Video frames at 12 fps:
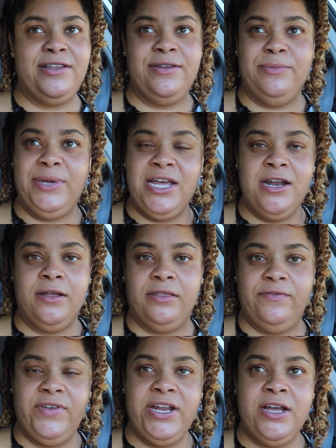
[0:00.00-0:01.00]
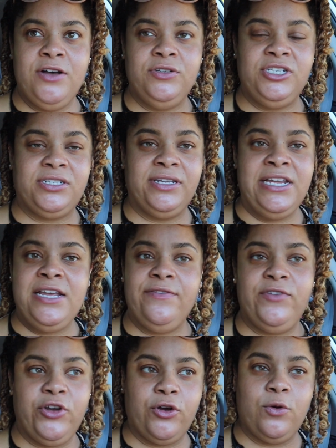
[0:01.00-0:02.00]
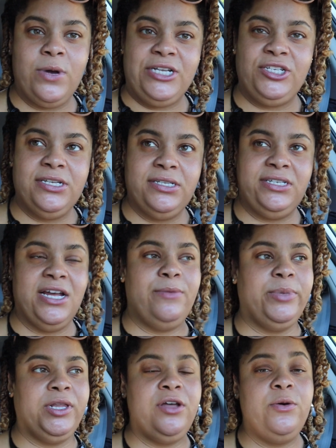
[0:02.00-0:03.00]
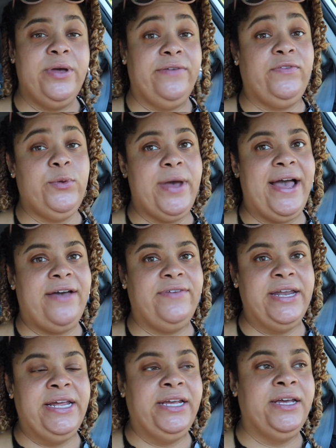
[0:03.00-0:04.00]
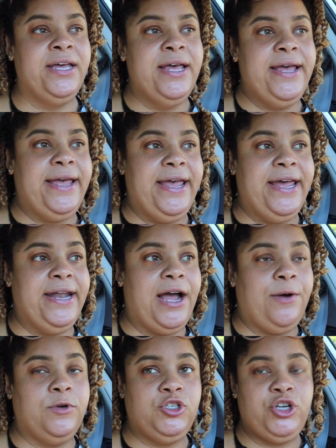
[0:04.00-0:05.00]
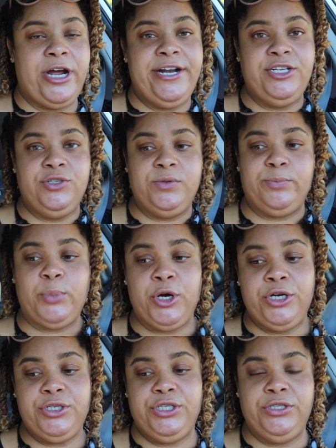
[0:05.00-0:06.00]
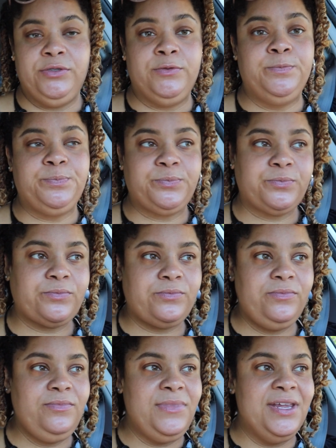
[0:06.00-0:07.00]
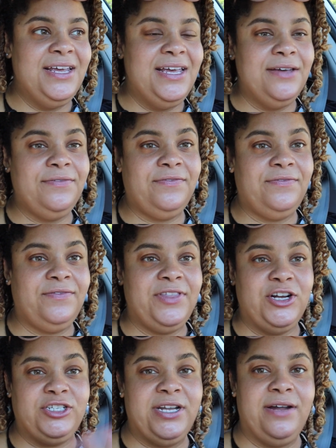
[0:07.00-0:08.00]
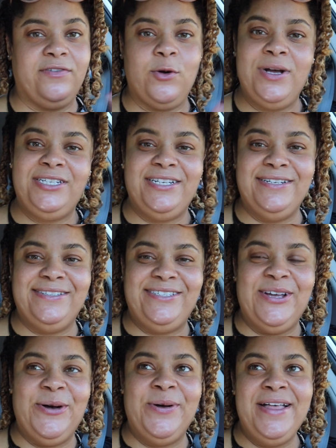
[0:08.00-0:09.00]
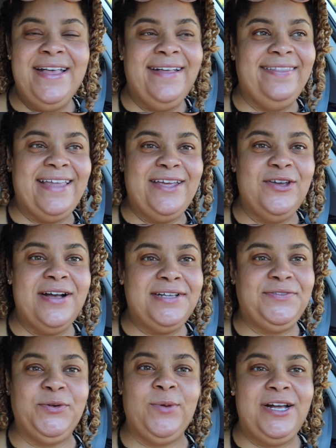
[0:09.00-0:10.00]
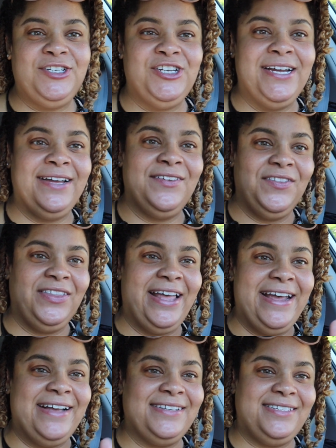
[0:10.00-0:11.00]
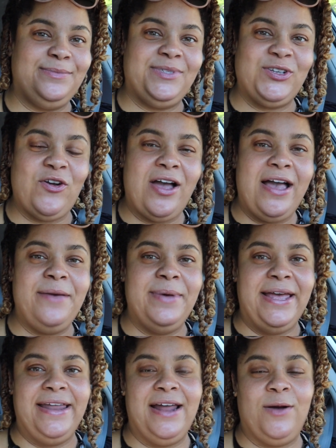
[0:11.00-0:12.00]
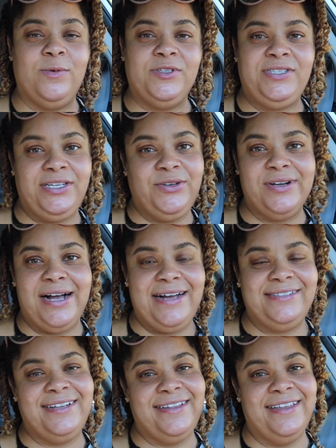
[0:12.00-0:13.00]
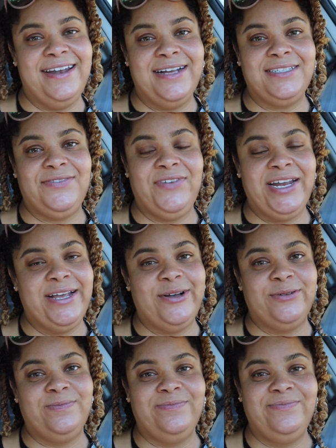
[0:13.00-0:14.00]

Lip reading: in the beginning of the video, just leave your questions down below if you have any, and I will try to do a part 2 if there's enough questions. So thank you guys for watching. Like, subscribe, and I will see you guys in the next video.